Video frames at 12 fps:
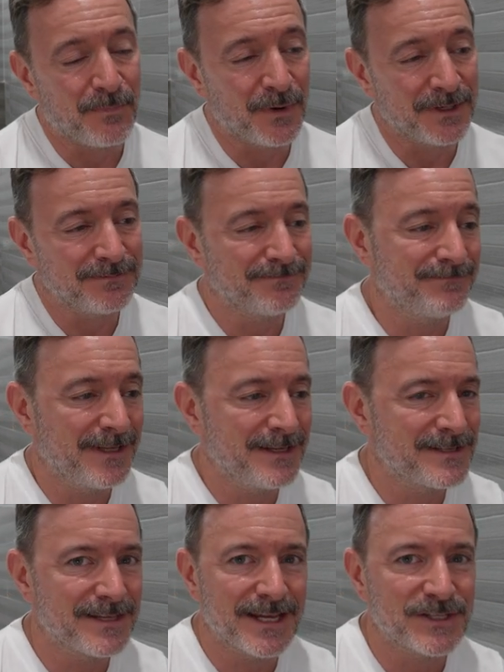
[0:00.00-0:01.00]
but
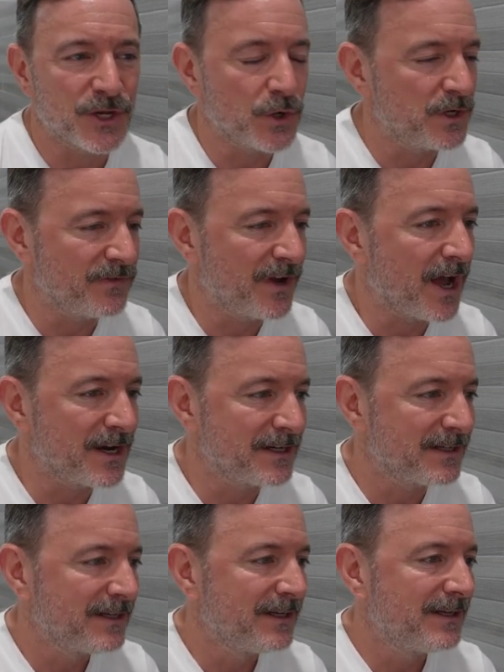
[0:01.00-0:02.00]
yeah, it's nice to know you've
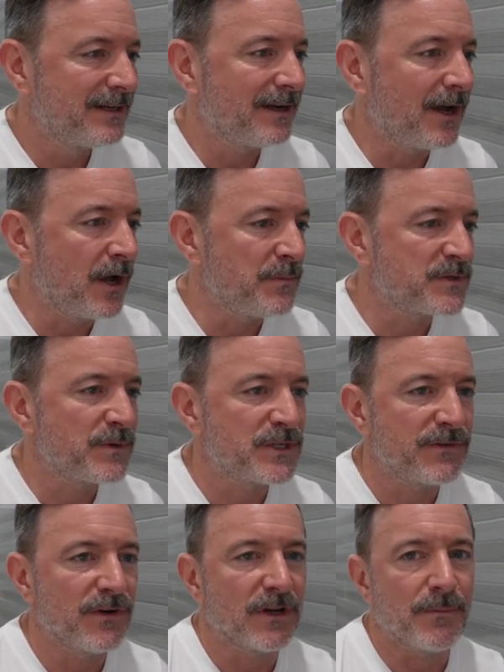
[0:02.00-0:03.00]
got it,
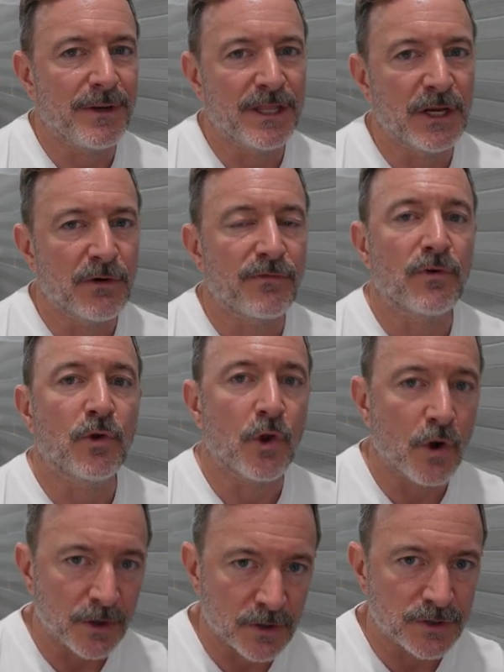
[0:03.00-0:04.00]
especially if you're going to be there for
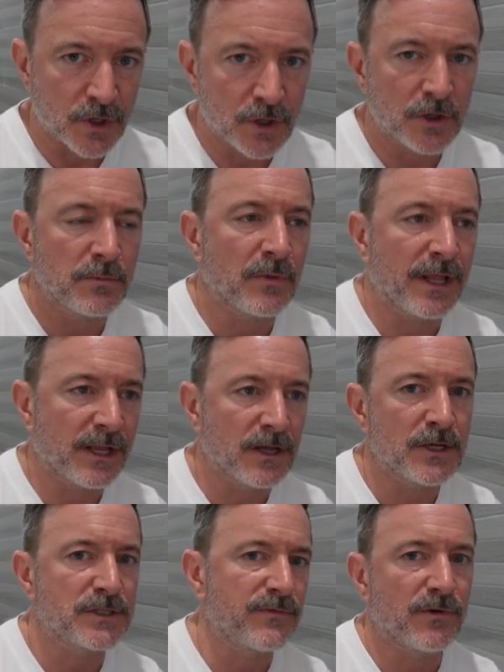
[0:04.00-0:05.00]
a longer term,
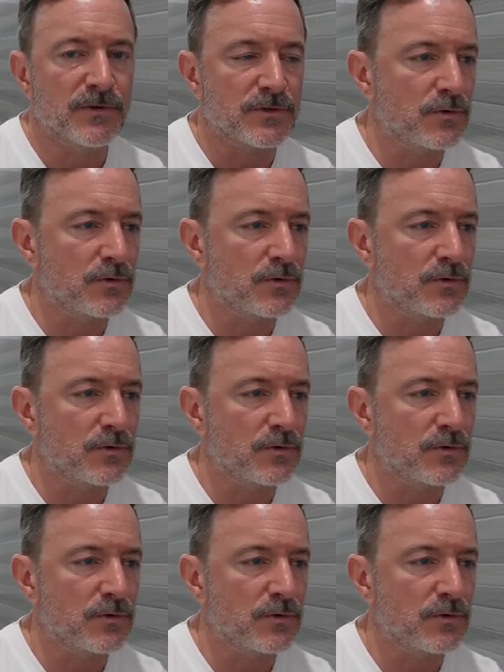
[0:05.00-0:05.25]
like us, if